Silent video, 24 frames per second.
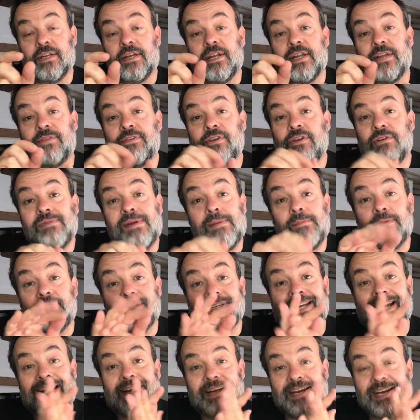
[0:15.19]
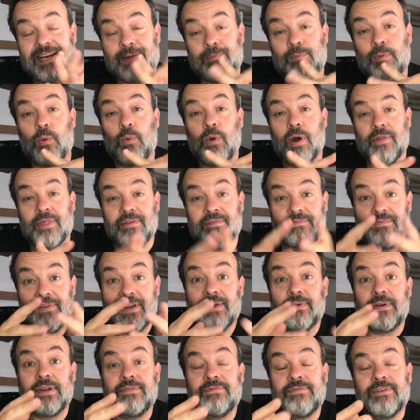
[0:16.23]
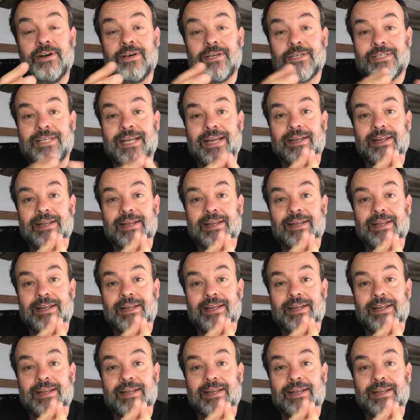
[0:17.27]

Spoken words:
And if you remember the technique number 1, the very first